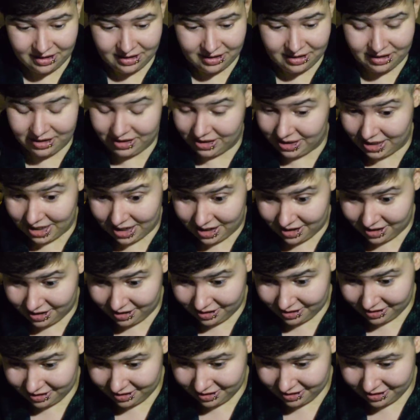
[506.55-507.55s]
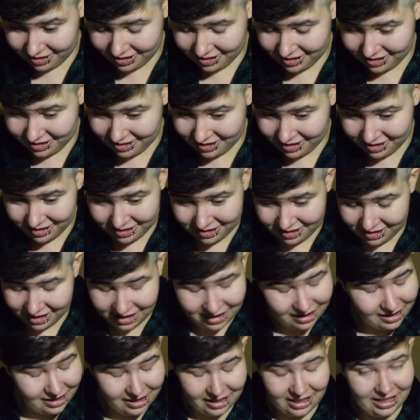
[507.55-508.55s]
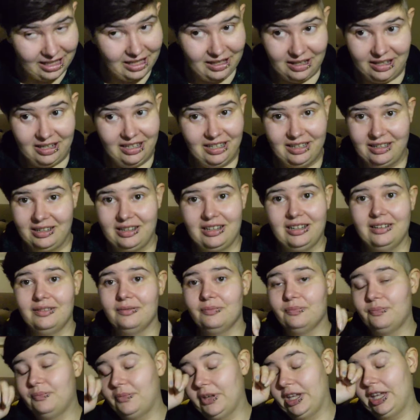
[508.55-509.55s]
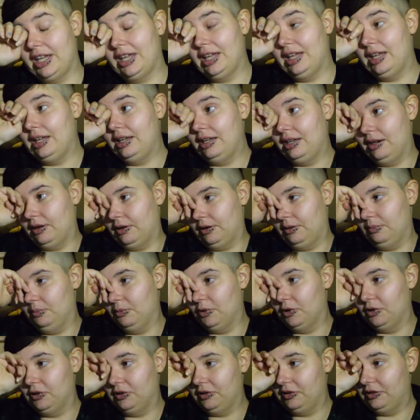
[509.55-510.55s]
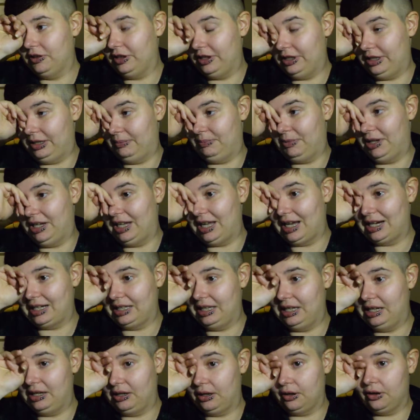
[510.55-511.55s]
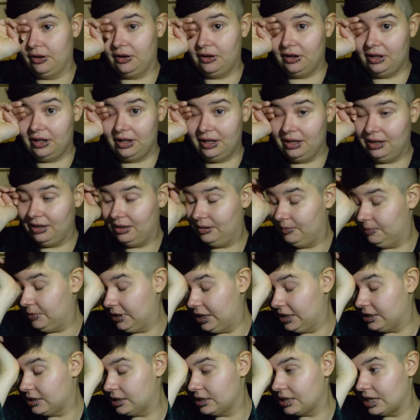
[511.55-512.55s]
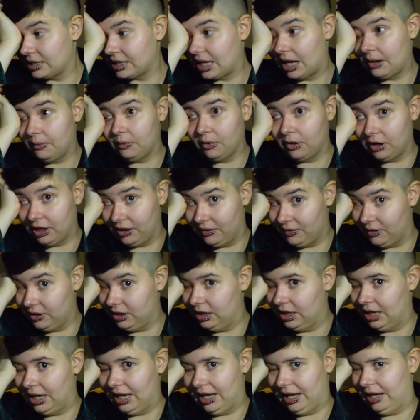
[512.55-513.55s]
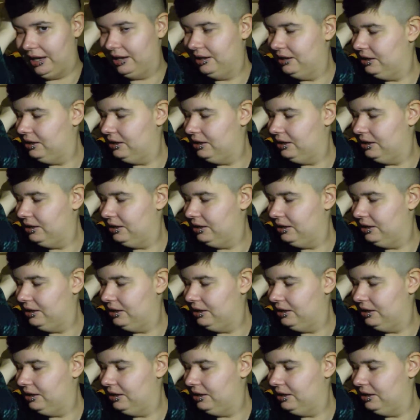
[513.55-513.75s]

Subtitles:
He's young, he'd be, you know, be likely to go to places like that. What if, yeah.